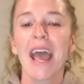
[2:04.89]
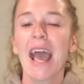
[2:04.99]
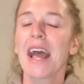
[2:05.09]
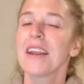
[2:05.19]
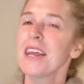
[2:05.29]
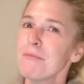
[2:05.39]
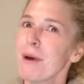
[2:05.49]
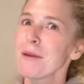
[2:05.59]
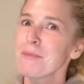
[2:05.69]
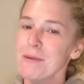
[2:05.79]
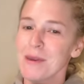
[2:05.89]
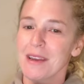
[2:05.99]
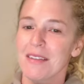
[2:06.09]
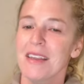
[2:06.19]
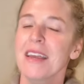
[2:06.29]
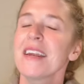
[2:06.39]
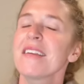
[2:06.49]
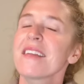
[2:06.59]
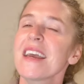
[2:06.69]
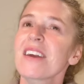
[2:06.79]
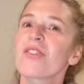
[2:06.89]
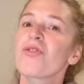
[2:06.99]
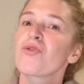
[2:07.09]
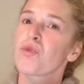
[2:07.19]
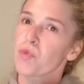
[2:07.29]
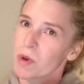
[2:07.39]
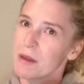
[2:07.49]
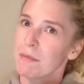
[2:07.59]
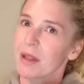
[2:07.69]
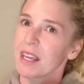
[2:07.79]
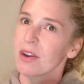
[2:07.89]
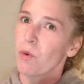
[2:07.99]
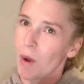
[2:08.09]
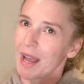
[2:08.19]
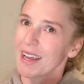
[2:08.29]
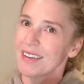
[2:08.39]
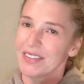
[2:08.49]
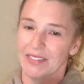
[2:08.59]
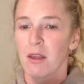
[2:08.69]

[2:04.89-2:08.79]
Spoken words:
and it might be because it is extremely quiet.